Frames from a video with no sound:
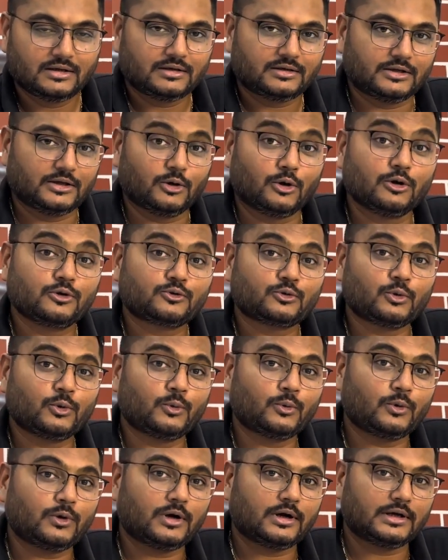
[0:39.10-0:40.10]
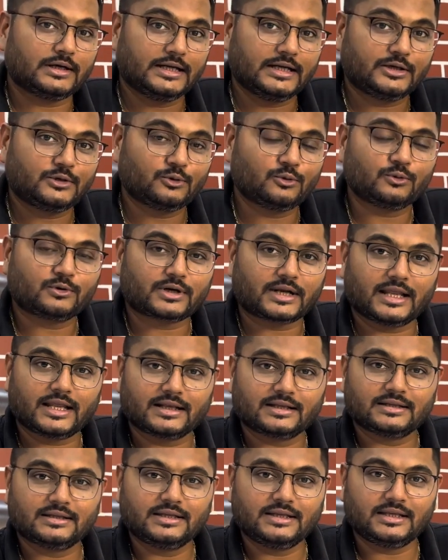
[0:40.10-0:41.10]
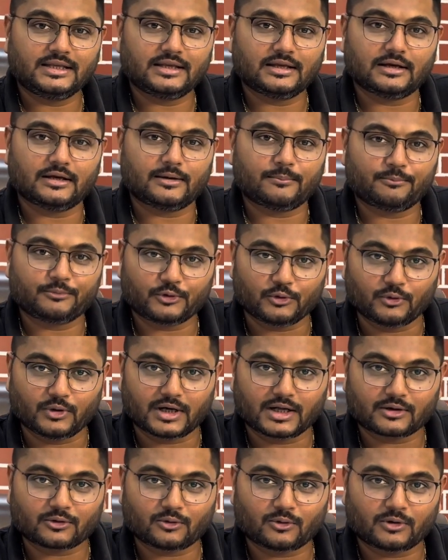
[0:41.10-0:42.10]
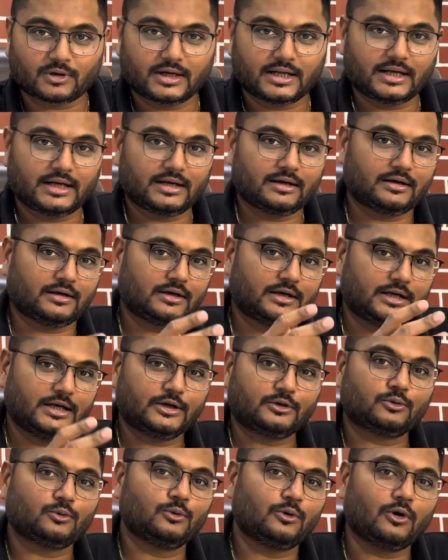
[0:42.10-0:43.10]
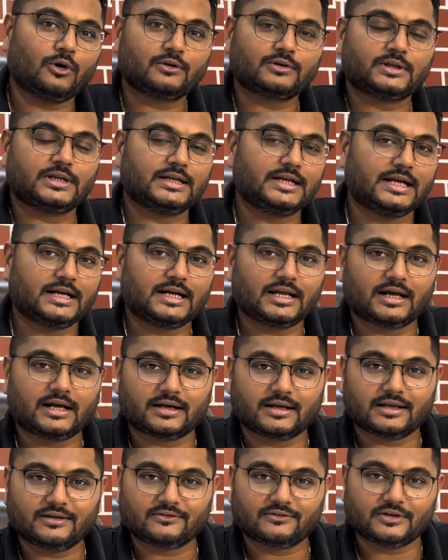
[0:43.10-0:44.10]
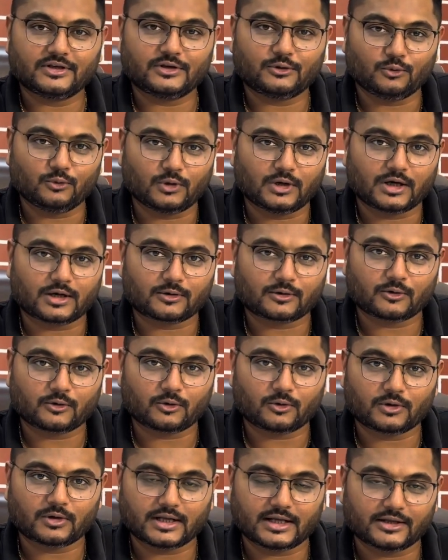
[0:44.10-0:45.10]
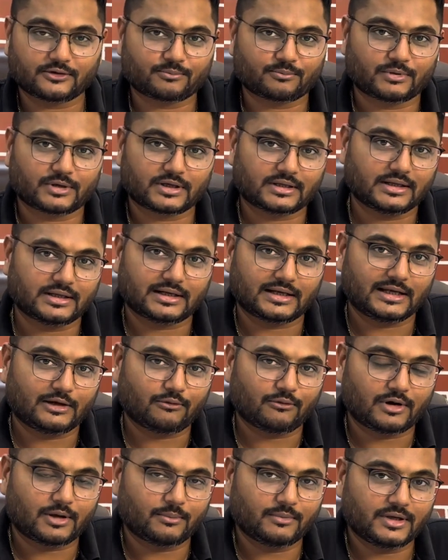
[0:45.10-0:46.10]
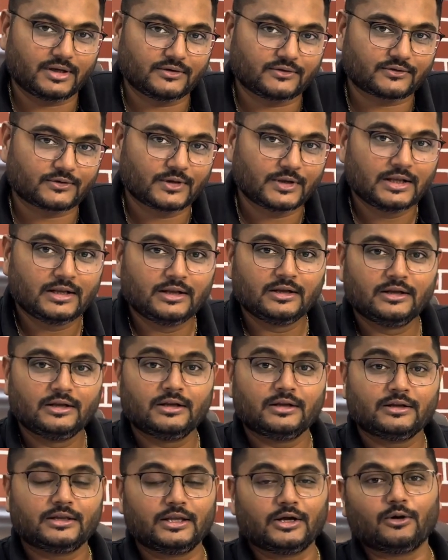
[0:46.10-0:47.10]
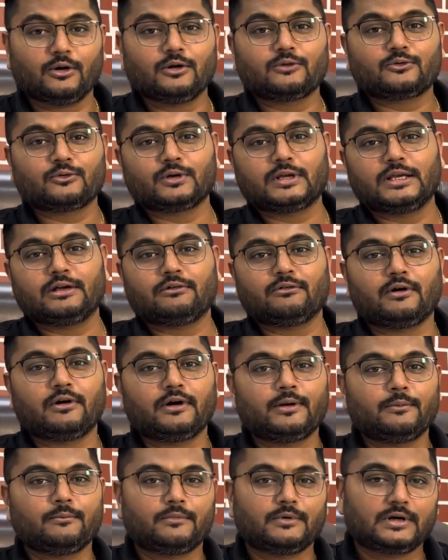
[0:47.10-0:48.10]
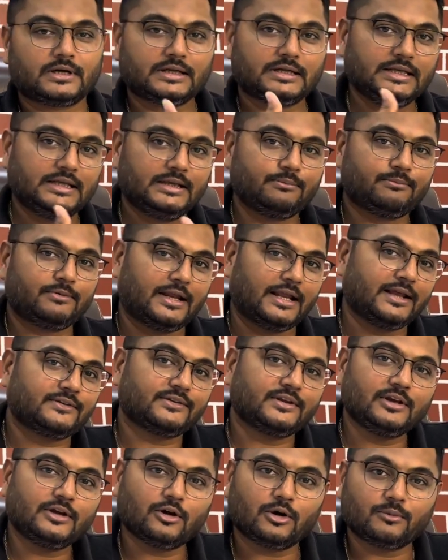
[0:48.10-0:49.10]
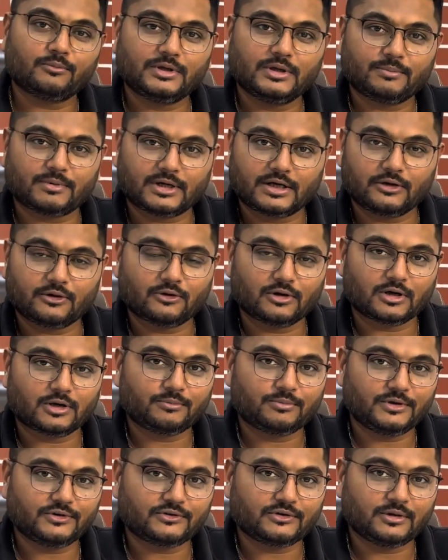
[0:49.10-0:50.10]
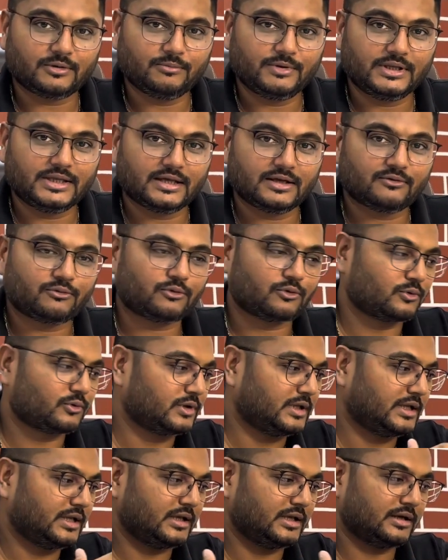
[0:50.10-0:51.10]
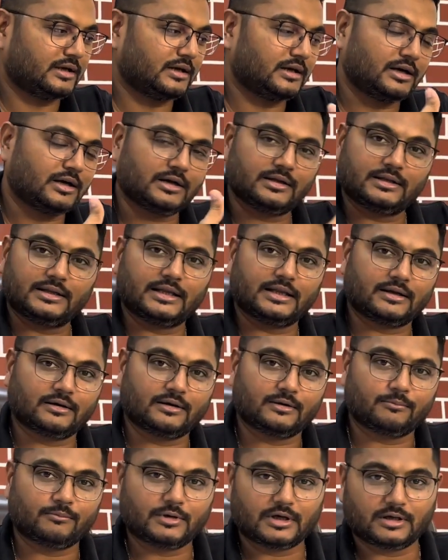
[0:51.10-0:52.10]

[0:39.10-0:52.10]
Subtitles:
They also need to track the QR code and need to log the data against the QR code as per their requirements. They also require the flashing of the particular PCBA for the their